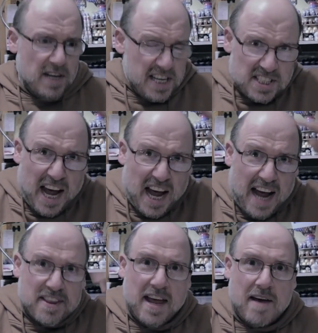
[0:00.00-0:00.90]
is that
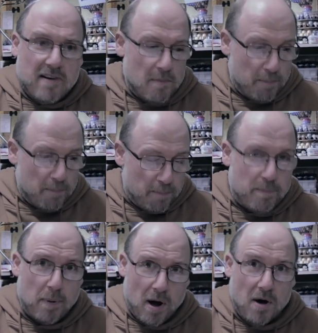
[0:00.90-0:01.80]
there a
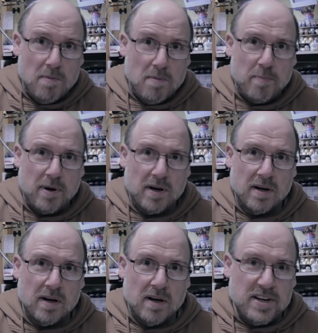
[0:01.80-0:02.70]
Bob?
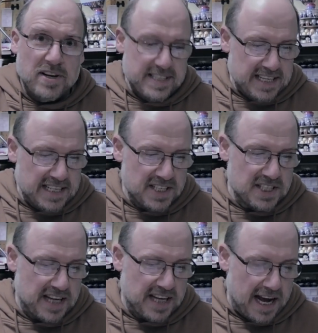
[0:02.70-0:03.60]
Is that a
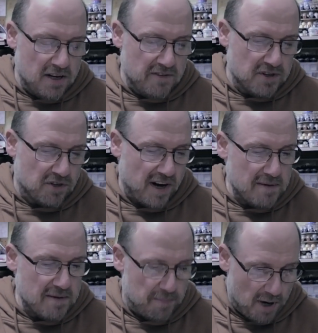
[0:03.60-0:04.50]
scale of the
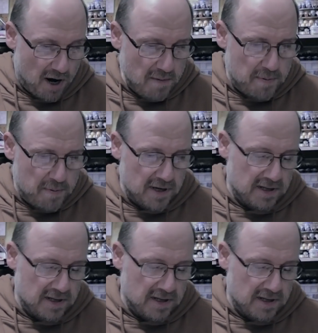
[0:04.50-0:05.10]
Great Bob?"